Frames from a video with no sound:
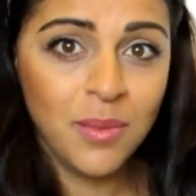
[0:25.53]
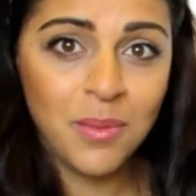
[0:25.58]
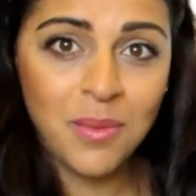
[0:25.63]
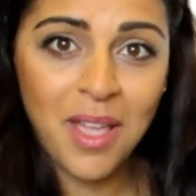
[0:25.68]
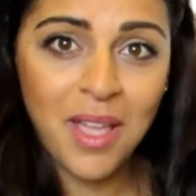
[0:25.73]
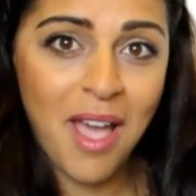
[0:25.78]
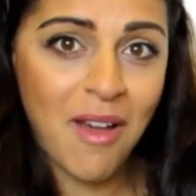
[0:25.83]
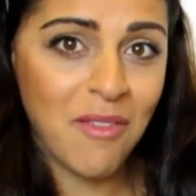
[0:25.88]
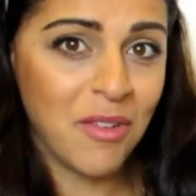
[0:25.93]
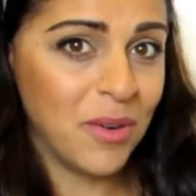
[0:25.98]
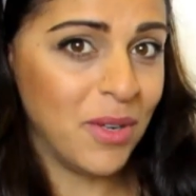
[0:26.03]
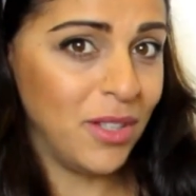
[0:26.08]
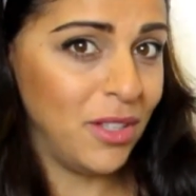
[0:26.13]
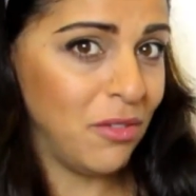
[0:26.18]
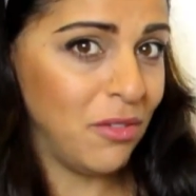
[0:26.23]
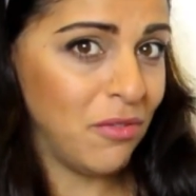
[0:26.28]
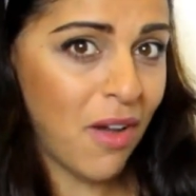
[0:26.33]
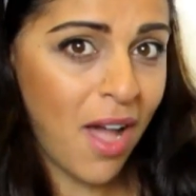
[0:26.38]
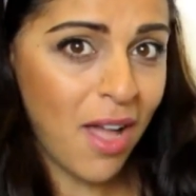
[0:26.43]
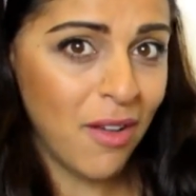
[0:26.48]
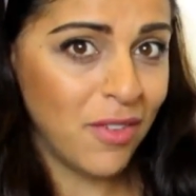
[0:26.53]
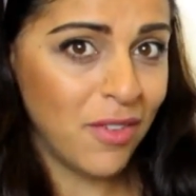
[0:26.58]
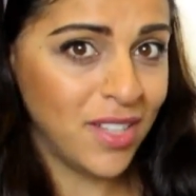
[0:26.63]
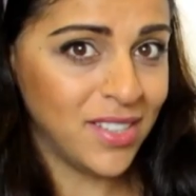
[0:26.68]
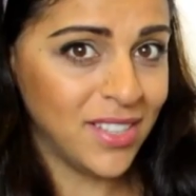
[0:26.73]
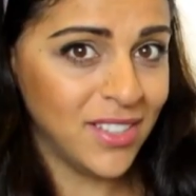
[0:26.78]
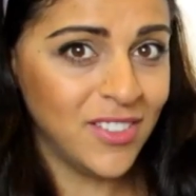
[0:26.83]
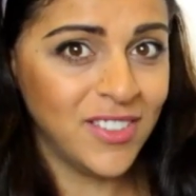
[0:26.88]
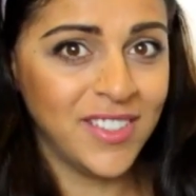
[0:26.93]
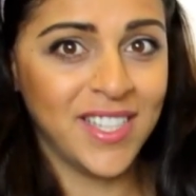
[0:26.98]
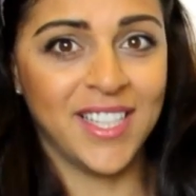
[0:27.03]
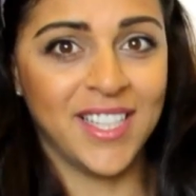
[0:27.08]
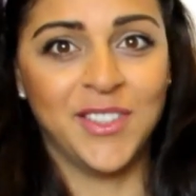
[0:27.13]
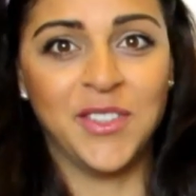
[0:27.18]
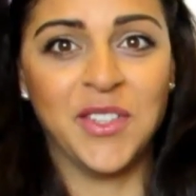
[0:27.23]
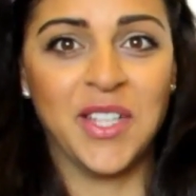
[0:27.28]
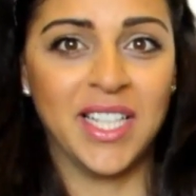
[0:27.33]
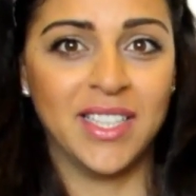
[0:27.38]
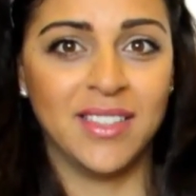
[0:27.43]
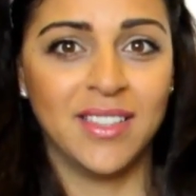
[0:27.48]
We have already 5 lessons, as
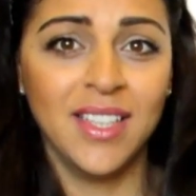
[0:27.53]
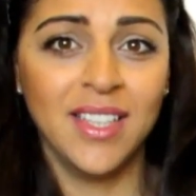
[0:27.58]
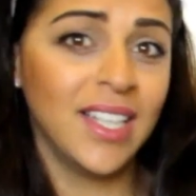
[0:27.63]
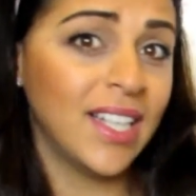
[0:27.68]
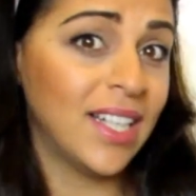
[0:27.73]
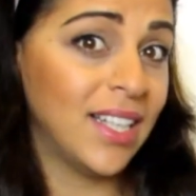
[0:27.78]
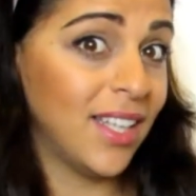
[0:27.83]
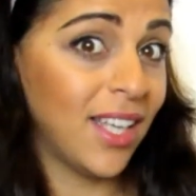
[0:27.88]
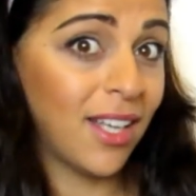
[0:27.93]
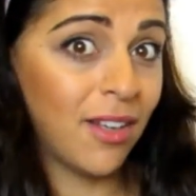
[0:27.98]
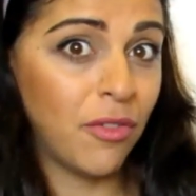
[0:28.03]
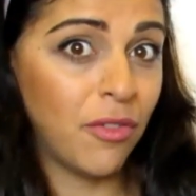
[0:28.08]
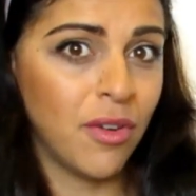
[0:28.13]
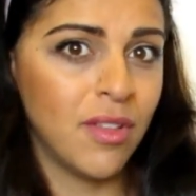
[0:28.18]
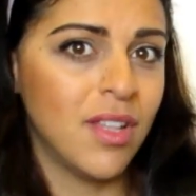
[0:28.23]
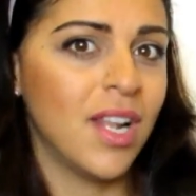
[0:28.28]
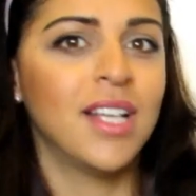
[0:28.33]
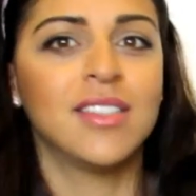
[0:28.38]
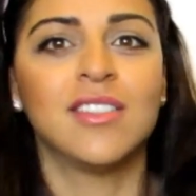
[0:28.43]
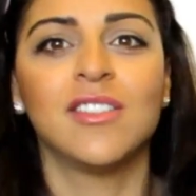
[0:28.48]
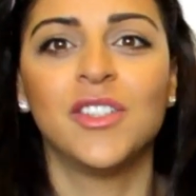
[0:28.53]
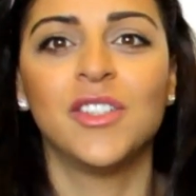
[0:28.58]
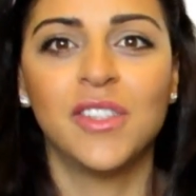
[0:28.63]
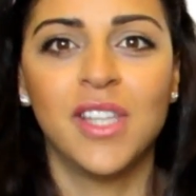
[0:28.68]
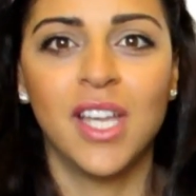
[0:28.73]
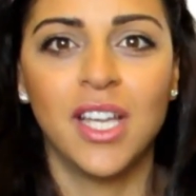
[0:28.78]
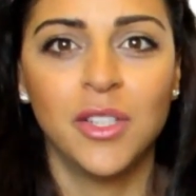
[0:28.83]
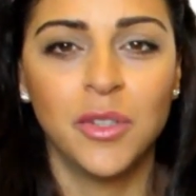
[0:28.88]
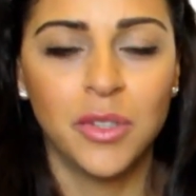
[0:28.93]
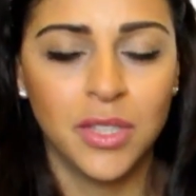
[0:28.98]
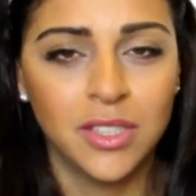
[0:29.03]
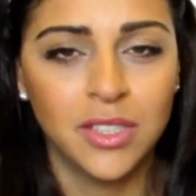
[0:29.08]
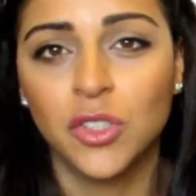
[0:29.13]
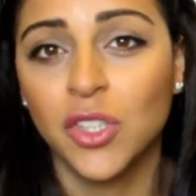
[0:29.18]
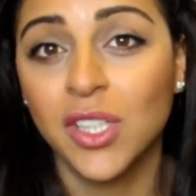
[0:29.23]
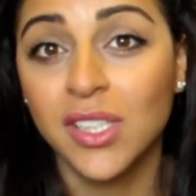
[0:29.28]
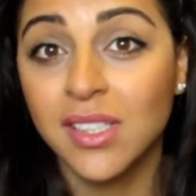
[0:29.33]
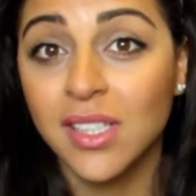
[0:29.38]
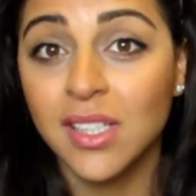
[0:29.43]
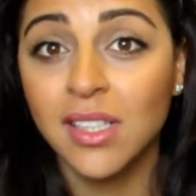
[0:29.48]
you can see. Click for the lesson that you're
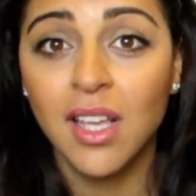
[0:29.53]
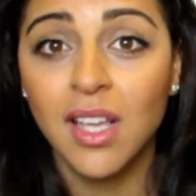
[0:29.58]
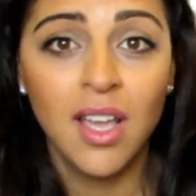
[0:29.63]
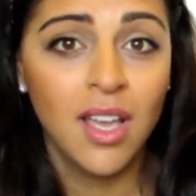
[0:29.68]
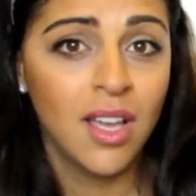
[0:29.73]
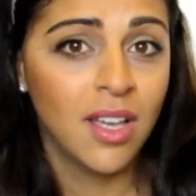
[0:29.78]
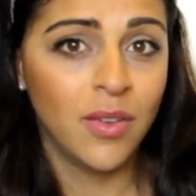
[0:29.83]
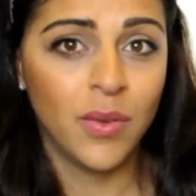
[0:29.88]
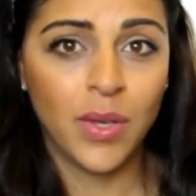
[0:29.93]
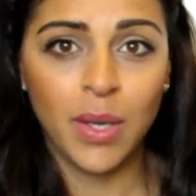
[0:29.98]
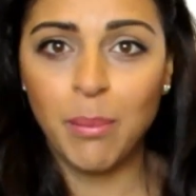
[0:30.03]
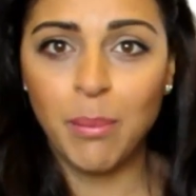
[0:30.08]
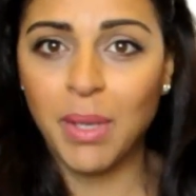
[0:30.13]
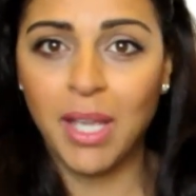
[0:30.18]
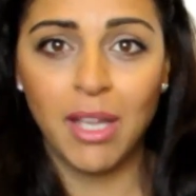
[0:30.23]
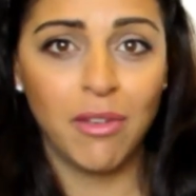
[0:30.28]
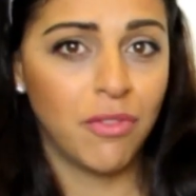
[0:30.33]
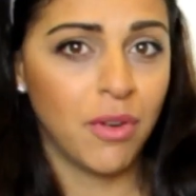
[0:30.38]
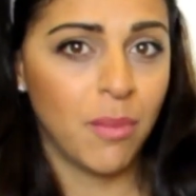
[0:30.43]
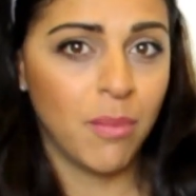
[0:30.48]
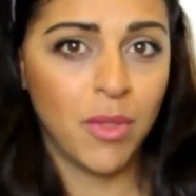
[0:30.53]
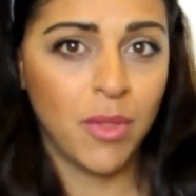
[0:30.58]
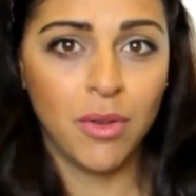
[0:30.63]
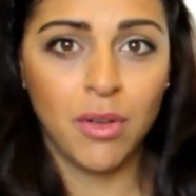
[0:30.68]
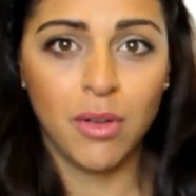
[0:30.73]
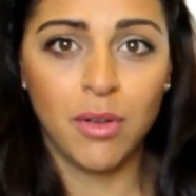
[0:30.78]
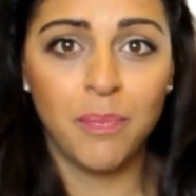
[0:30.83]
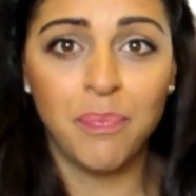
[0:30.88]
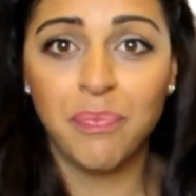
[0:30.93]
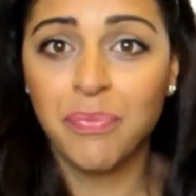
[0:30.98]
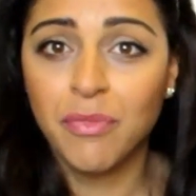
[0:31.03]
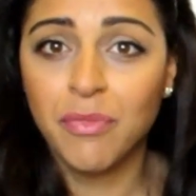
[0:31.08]
interested. You can begin from the